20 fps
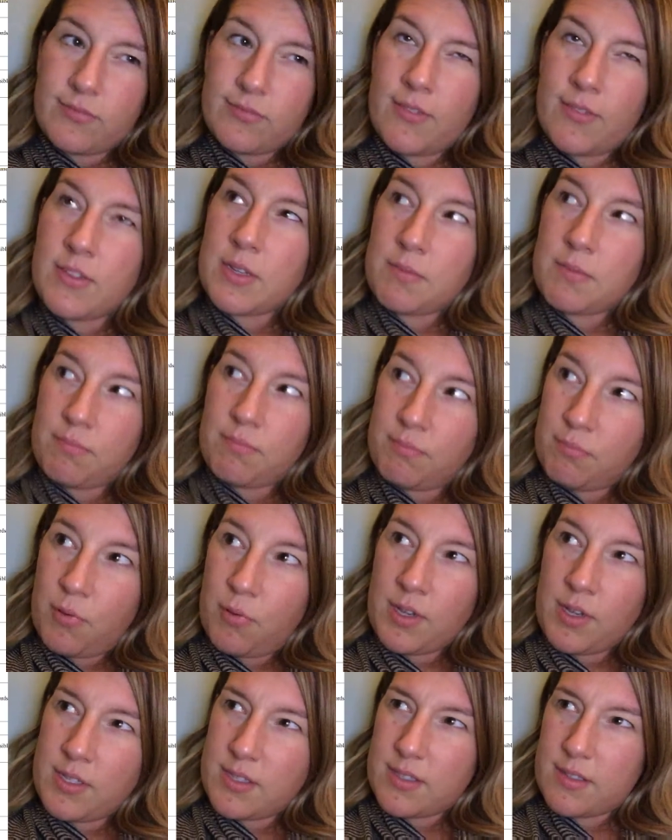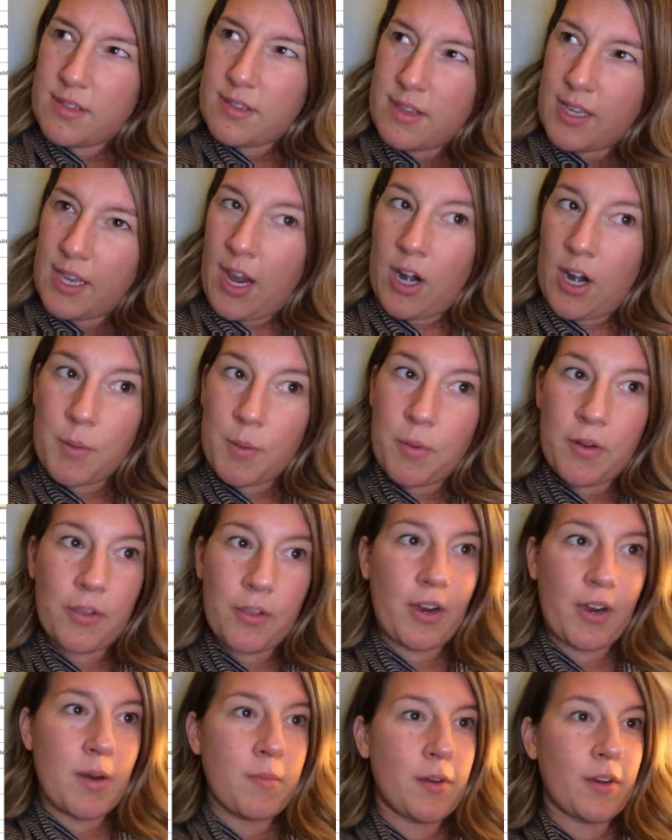50 points. I already put
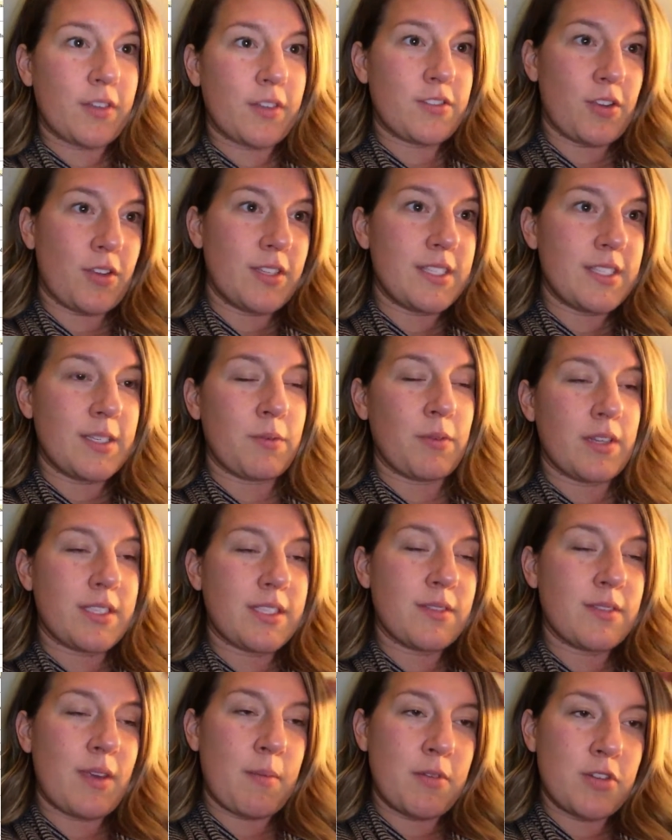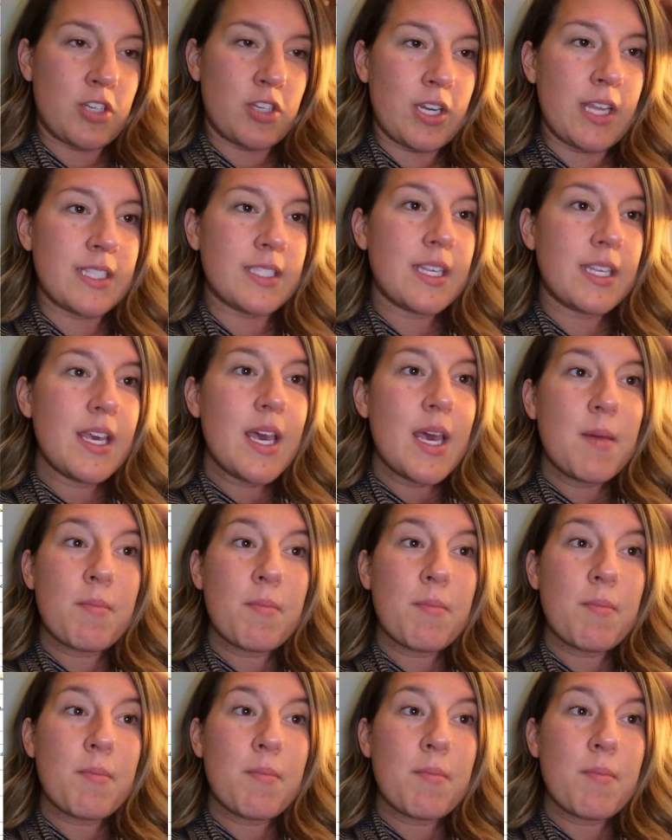in the grade book so you can see how much it is,